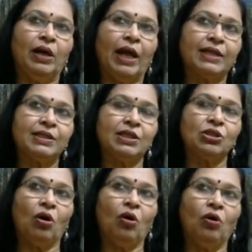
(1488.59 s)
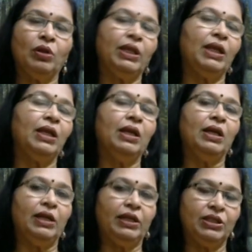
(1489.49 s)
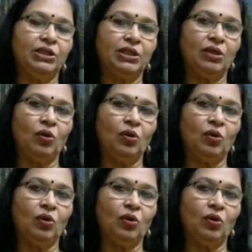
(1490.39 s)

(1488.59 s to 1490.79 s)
access all the digital